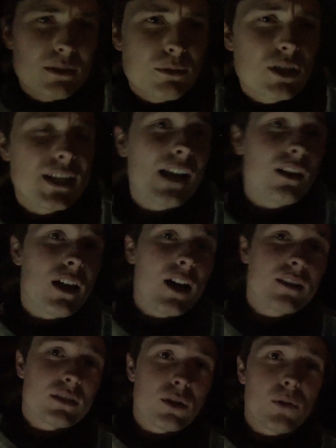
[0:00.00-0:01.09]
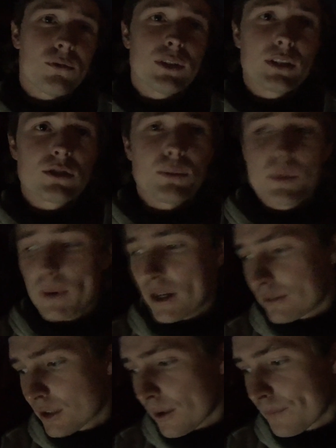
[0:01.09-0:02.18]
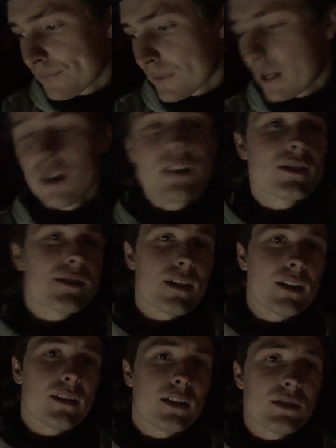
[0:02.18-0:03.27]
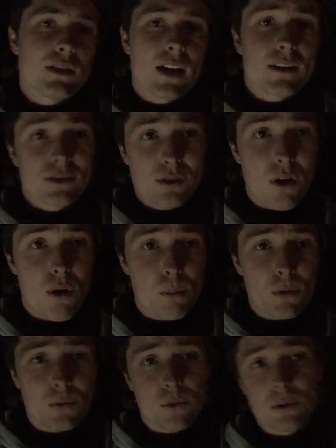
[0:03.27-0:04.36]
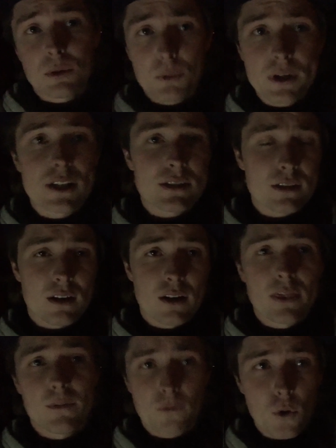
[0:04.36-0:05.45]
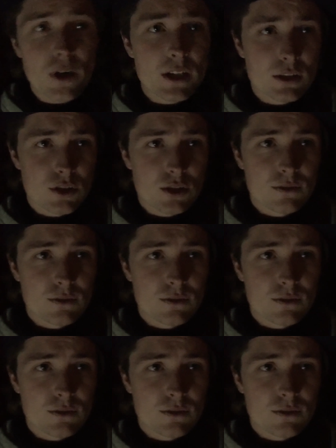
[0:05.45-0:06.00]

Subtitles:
some good data logs, and hopefully this will be better. So just thought I'd let you guys know before we went on the voyage.